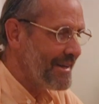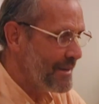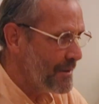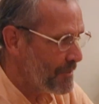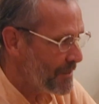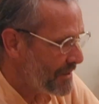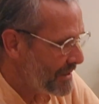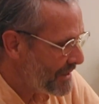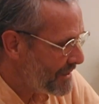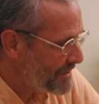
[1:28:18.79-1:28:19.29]

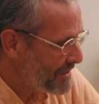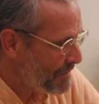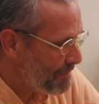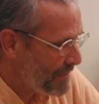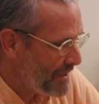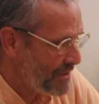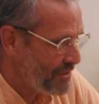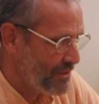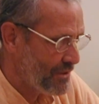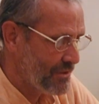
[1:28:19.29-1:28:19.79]
You've been hitting the
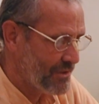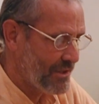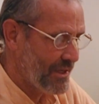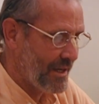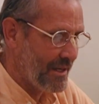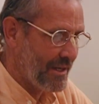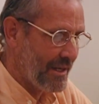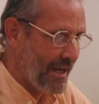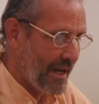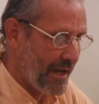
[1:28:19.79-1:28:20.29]
beach in
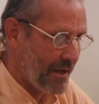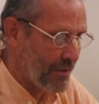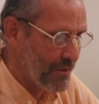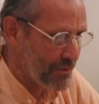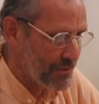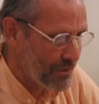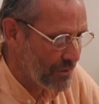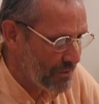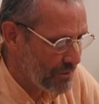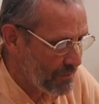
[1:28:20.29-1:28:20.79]
San
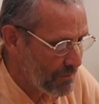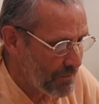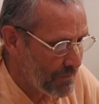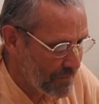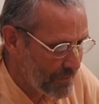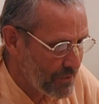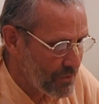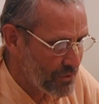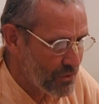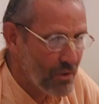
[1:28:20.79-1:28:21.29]
Diego, so
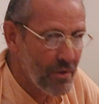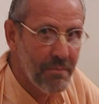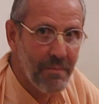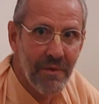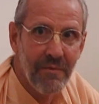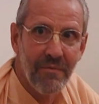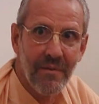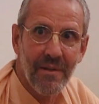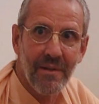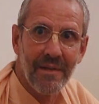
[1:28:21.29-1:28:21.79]
you should
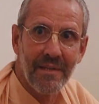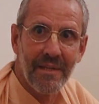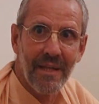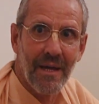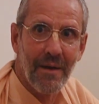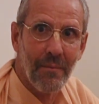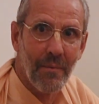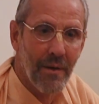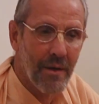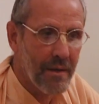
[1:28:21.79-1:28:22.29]
be feeling
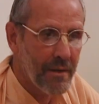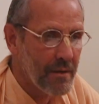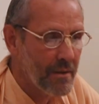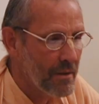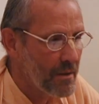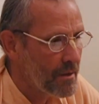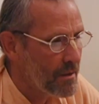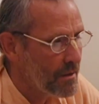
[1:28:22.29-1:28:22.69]
that way.